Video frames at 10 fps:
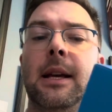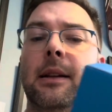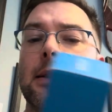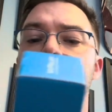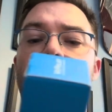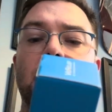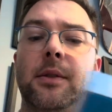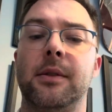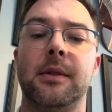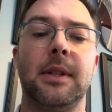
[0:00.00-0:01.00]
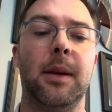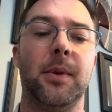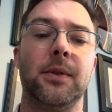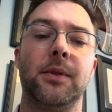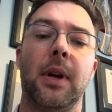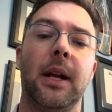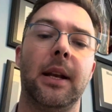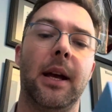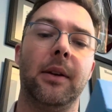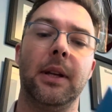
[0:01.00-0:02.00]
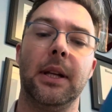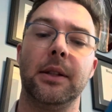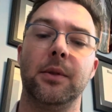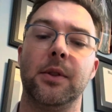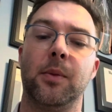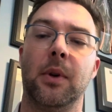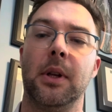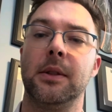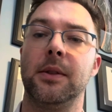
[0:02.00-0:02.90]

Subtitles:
Let's say your tip is drying out and you just want